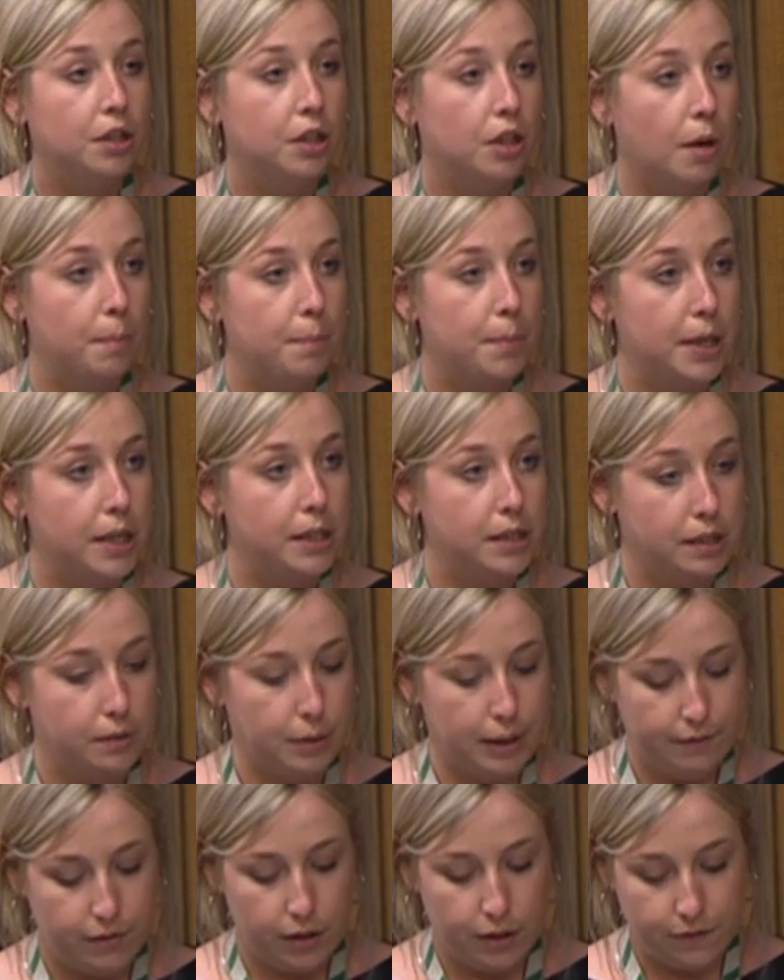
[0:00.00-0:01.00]
compared to
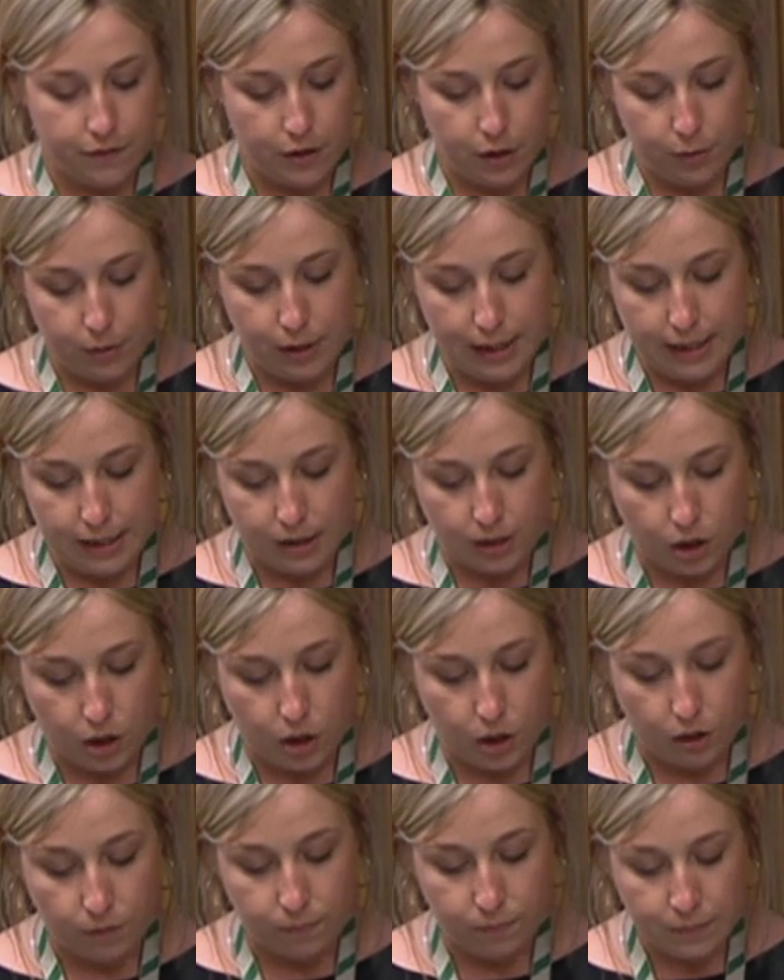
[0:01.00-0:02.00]
even a few years
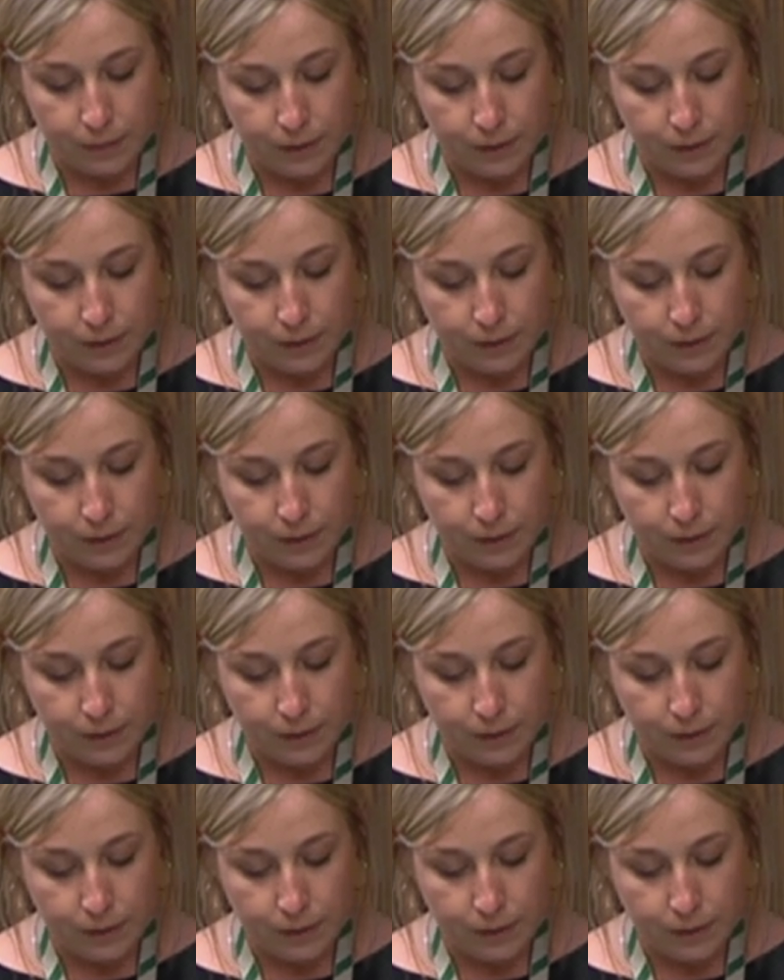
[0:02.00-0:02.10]
ago.